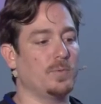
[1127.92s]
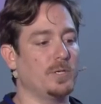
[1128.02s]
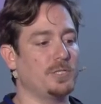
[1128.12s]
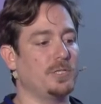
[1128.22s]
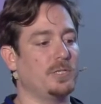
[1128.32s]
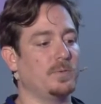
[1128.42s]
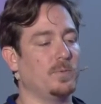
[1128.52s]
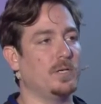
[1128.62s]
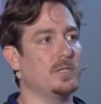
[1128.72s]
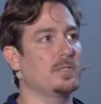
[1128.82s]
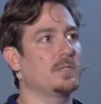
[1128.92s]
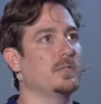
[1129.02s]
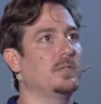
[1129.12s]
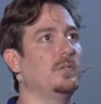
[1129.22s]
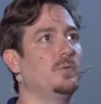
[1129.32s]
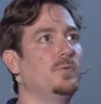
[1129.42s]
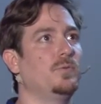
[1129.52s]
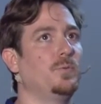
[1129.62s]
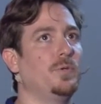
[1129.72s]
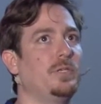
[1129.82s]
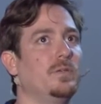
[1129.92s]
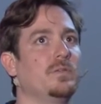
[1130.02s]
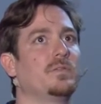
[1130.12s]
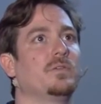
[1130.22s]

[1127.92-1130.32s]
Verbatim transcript: the question was, do we use